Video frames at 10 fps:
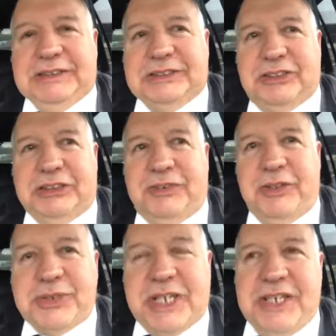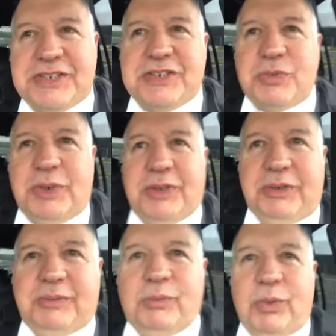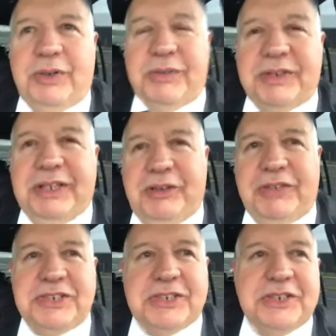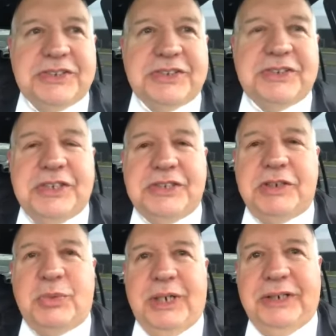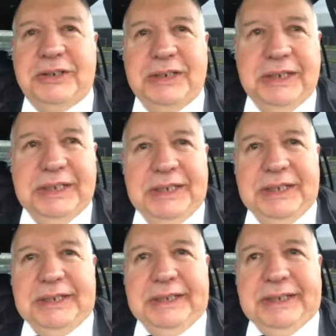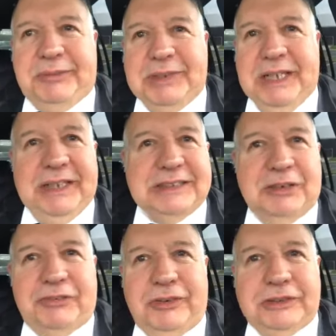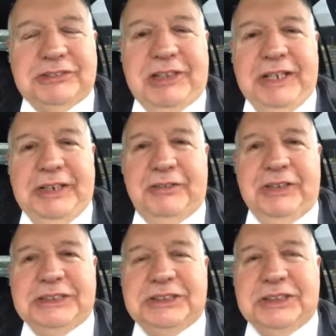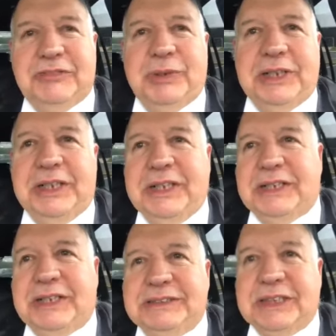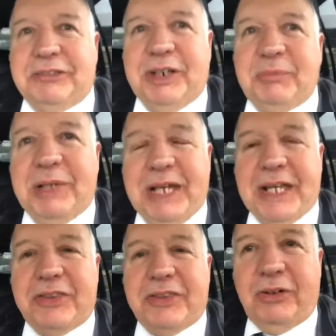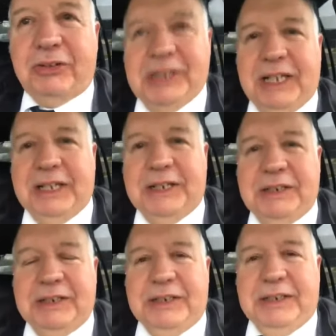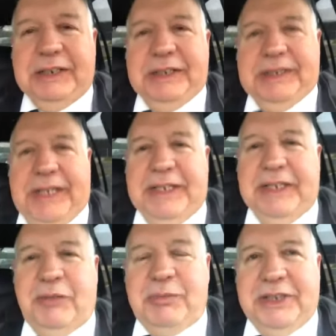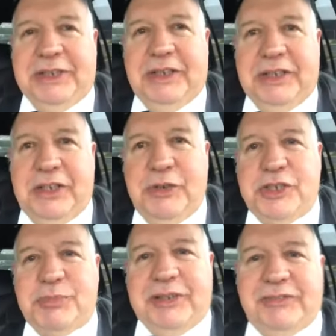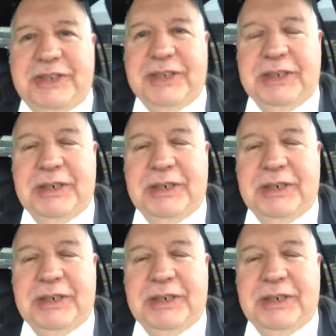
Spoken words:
search for those cases where intervention is required. Again, that's our first line intervention. If we can get kids on the right path early on, I think that'd be a huge benefit.